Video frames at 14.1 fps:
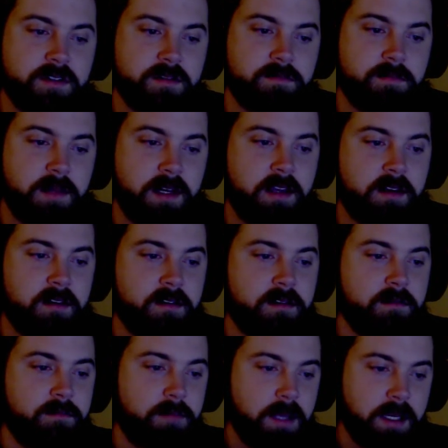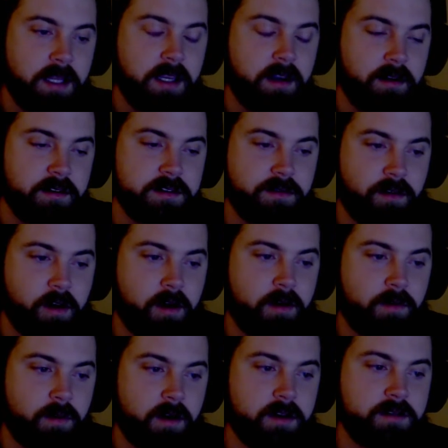many years of hard work,